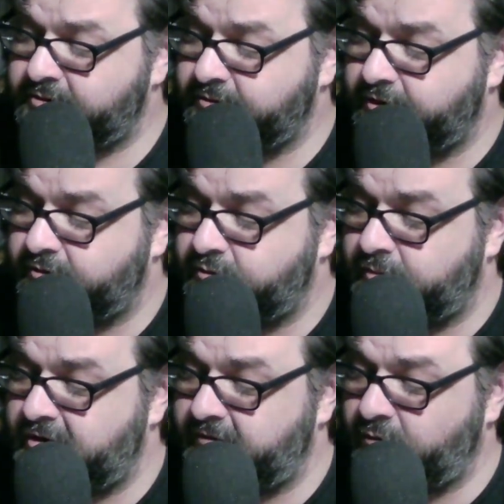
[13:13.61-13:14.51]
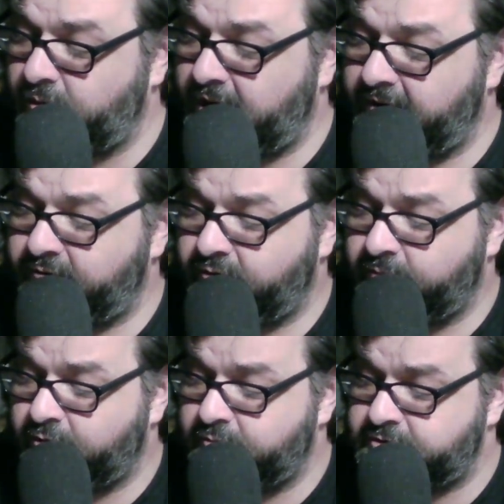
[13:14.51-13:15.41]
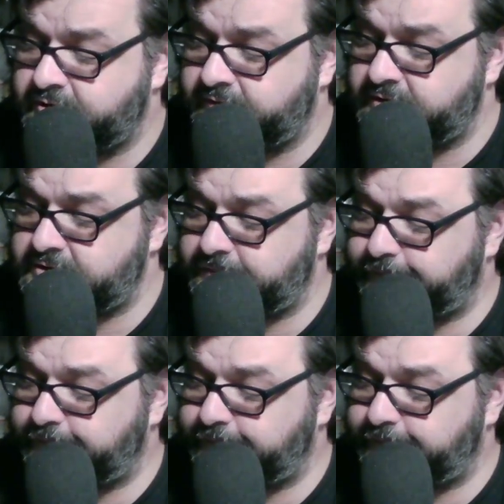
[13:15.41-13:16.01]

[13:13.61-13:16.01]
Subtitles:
2 young women have arrived from room service.